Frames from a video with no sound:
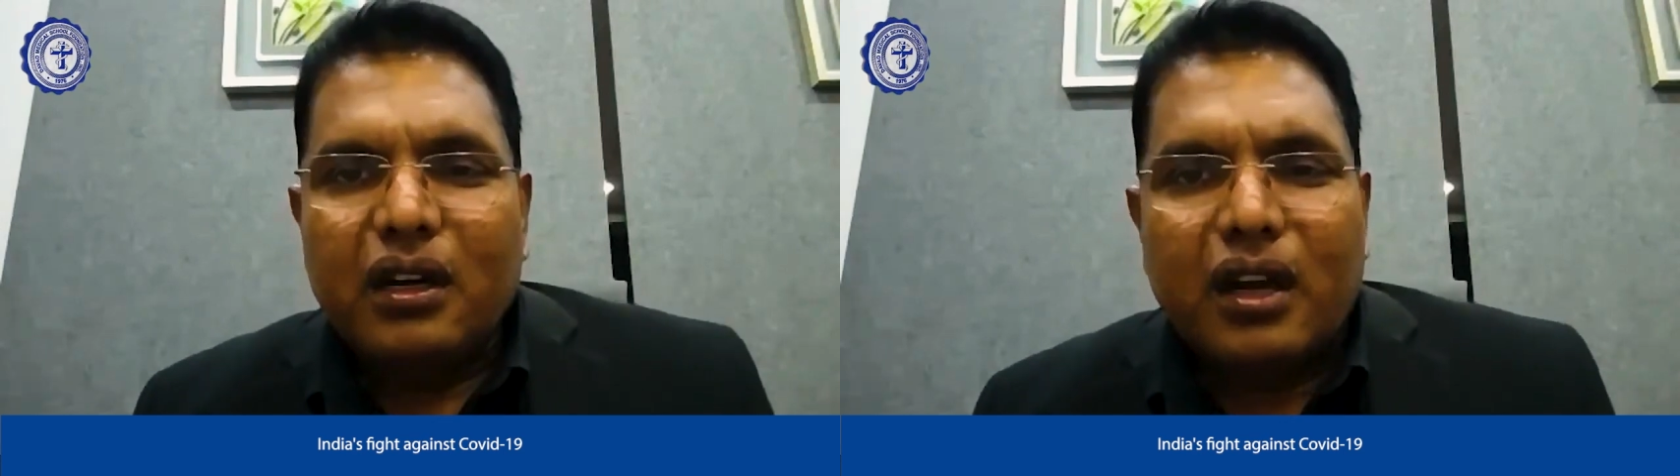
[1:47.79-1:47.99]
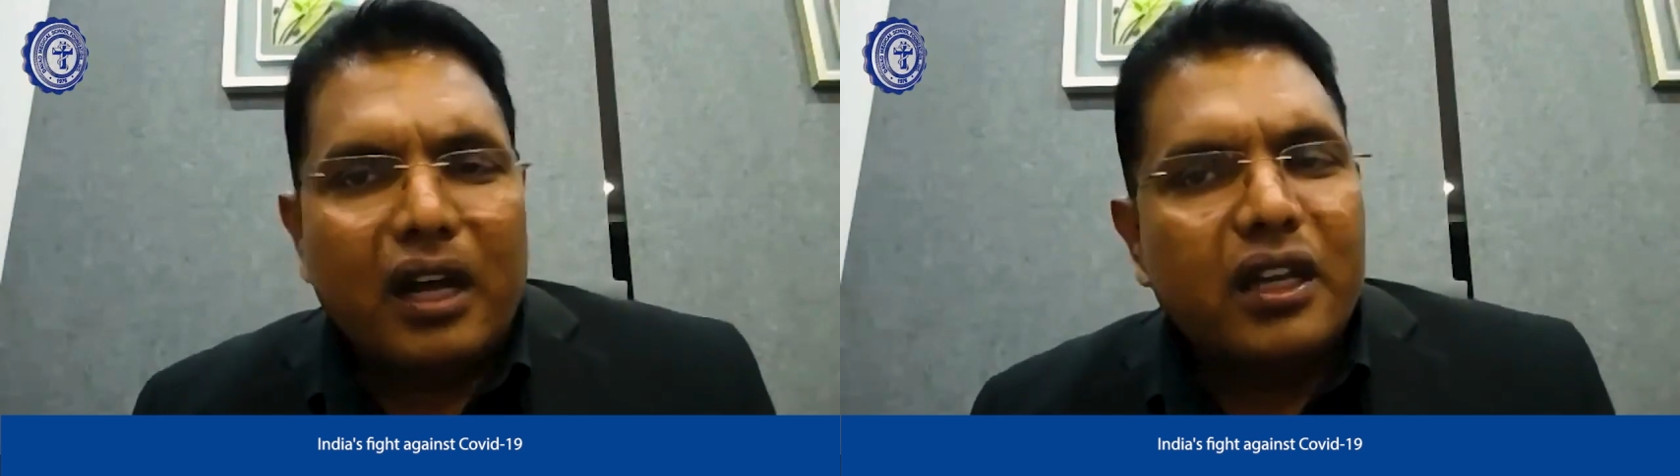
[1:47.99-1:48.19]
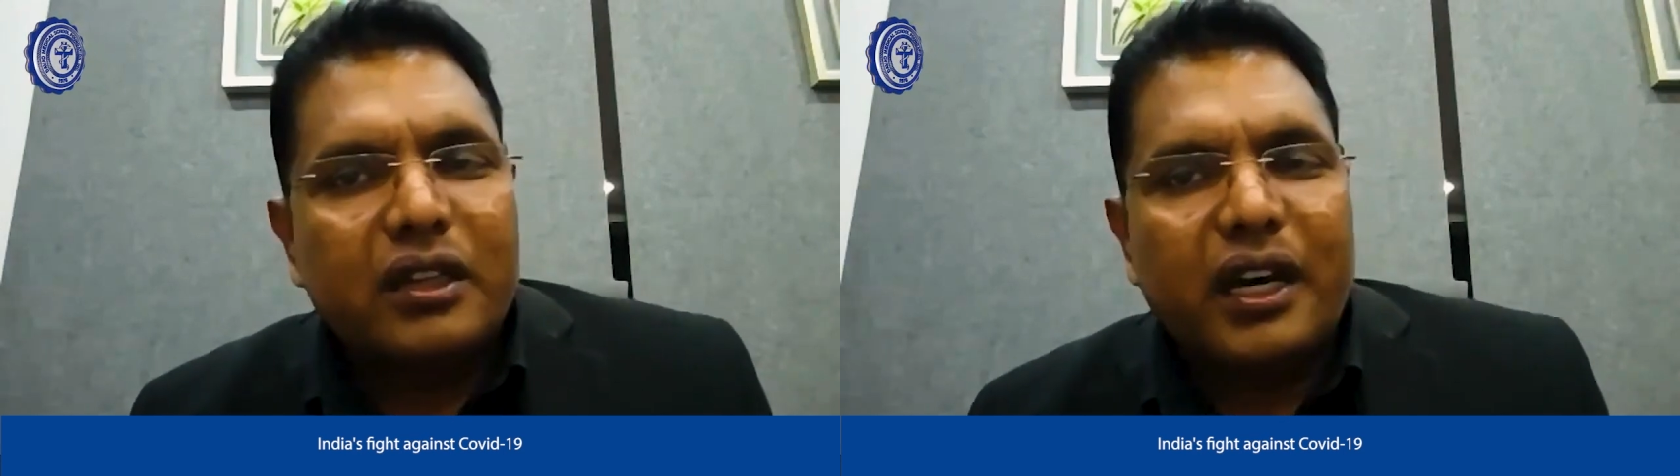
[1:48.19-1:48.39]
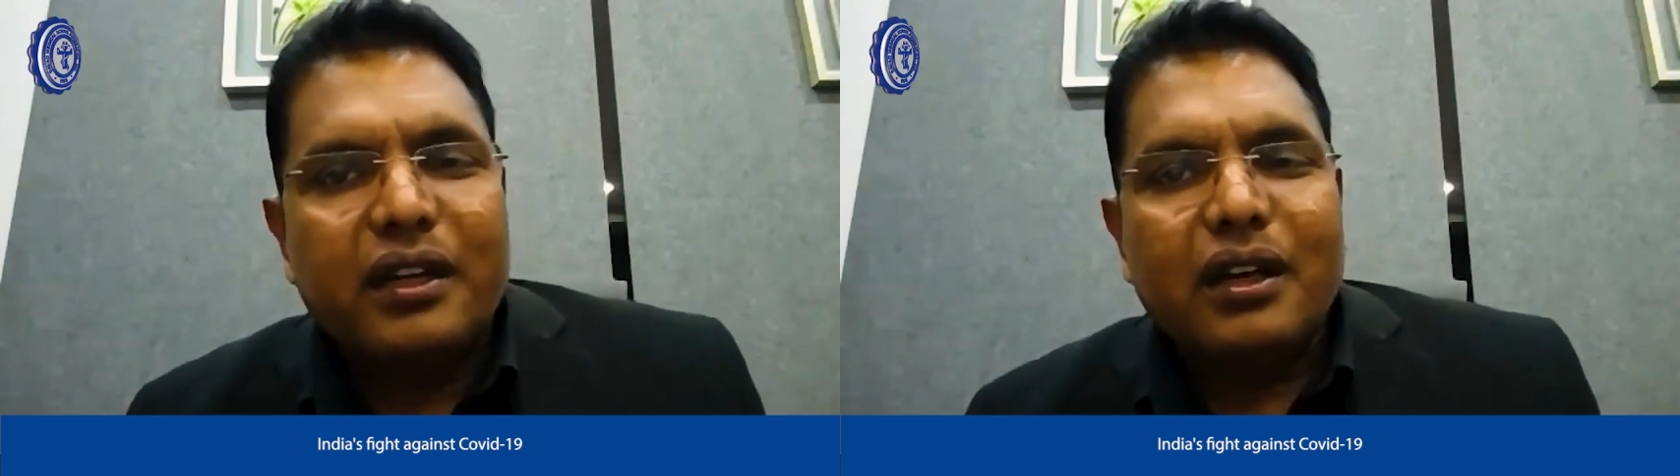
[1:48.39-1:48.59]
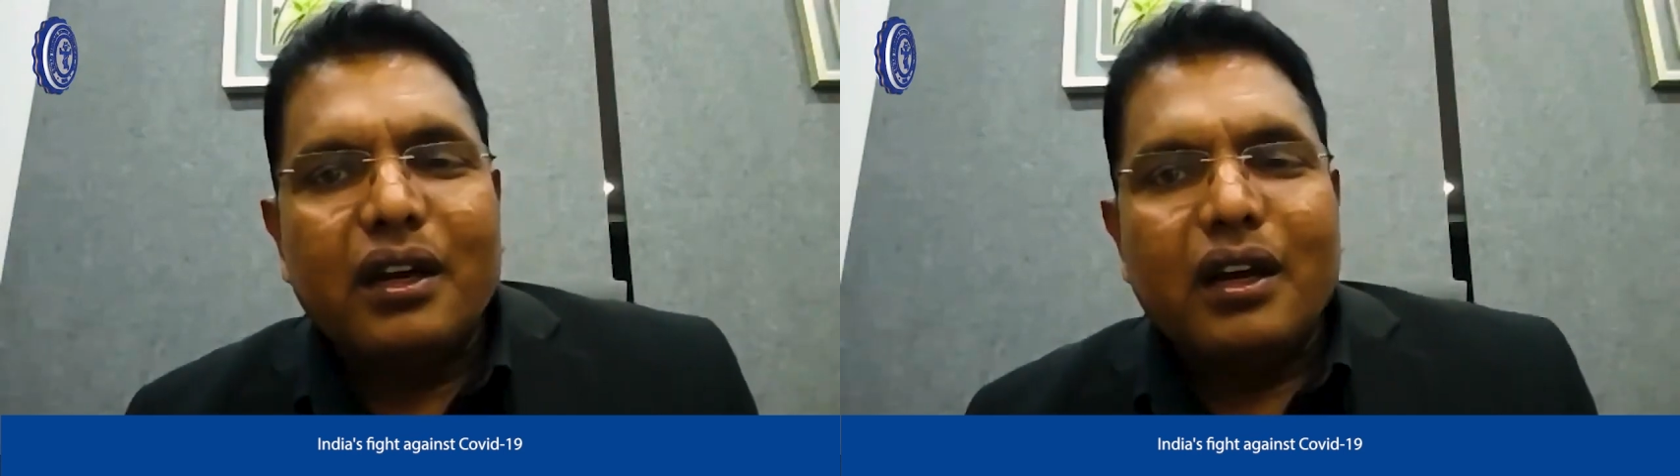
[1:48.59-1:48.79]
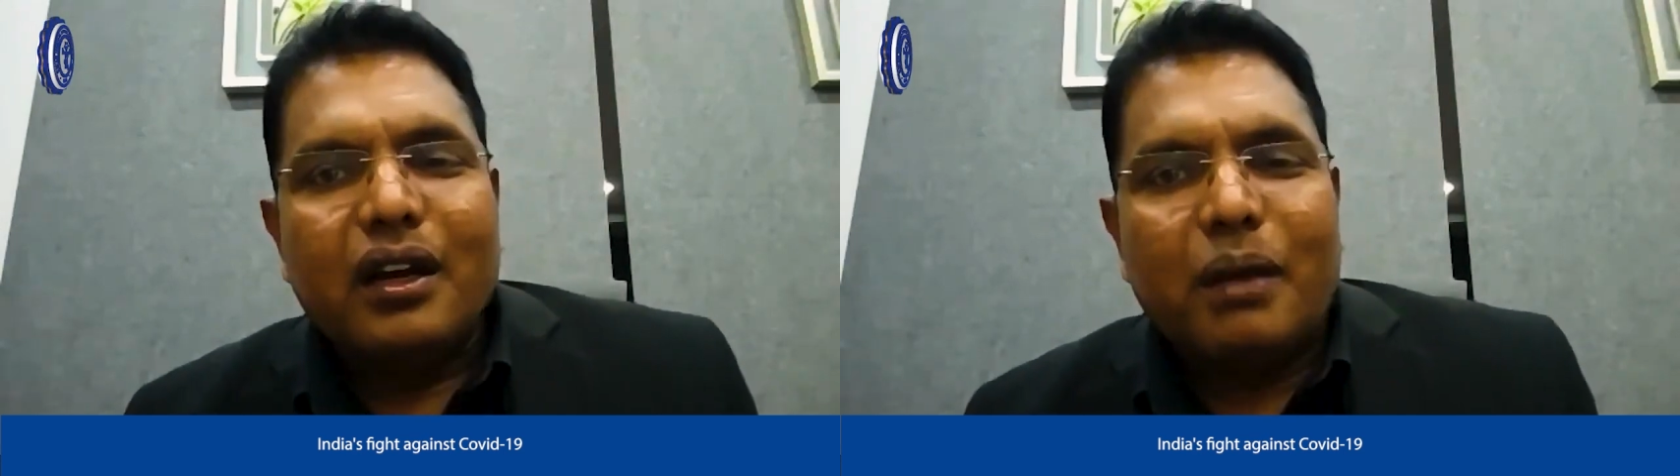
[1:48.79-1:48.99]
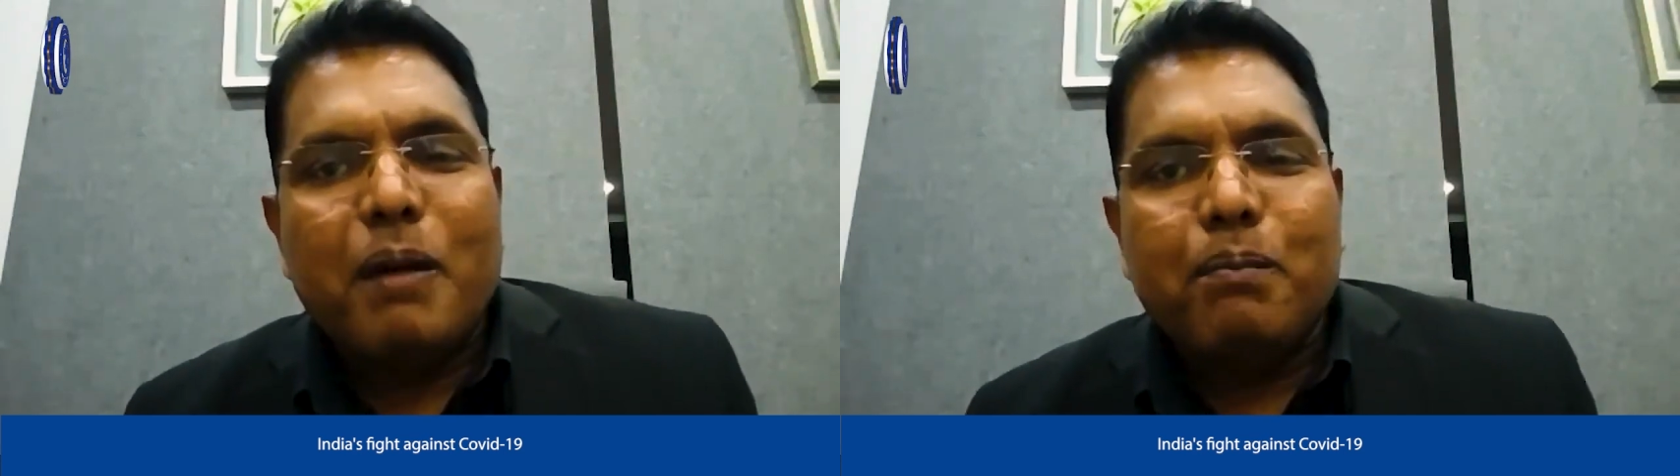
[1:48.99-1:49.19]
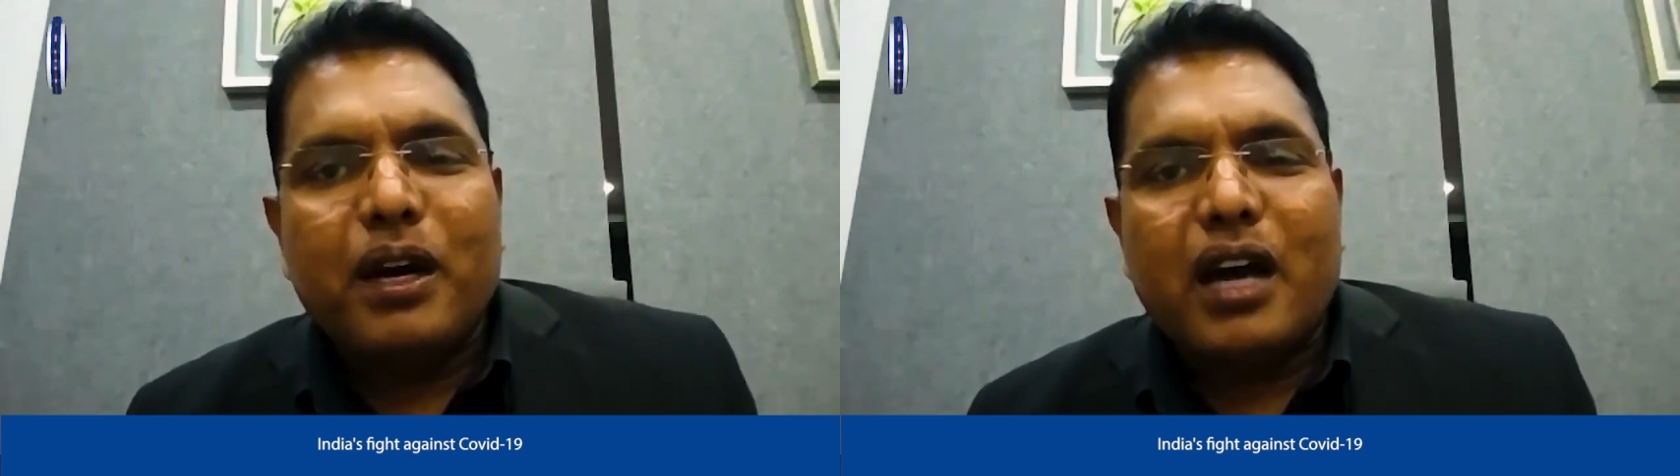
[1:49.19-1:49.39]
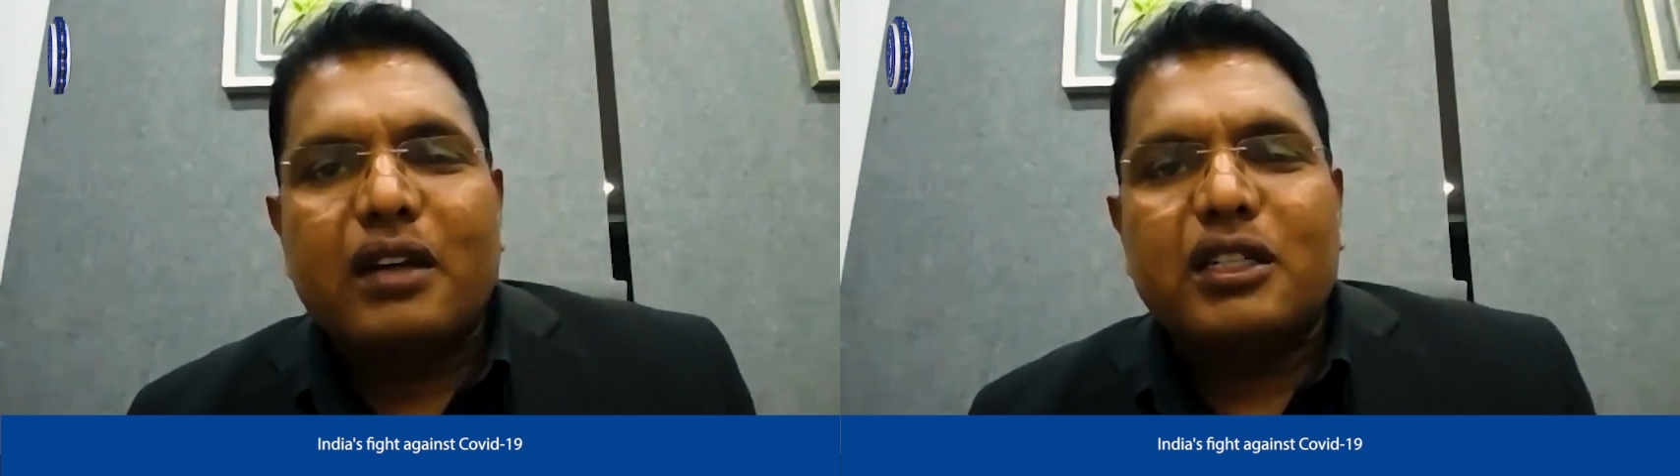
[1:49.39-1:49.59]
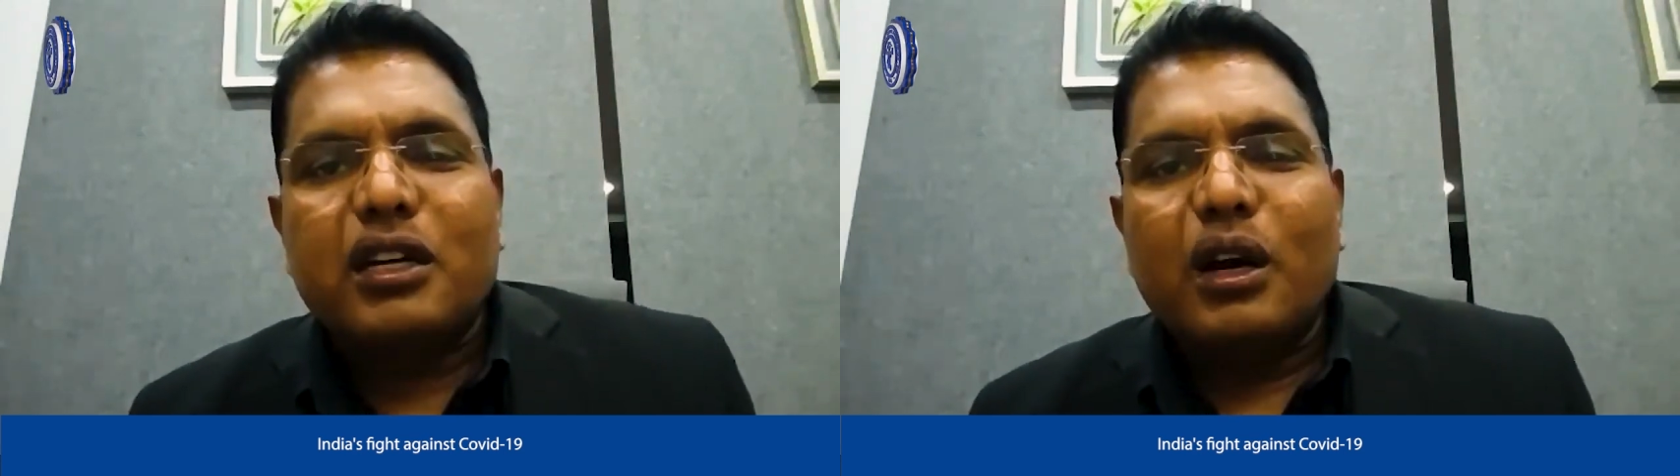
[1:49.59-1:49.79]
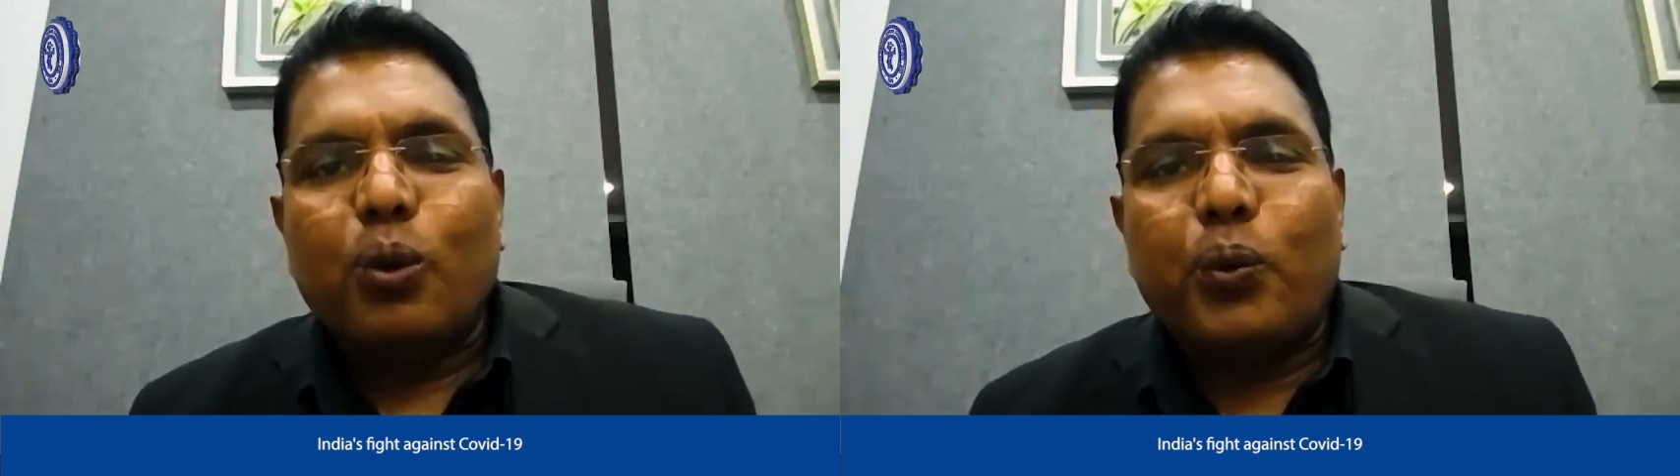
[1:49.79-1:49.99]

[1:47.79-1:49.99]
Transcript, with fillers: Another thing, remember that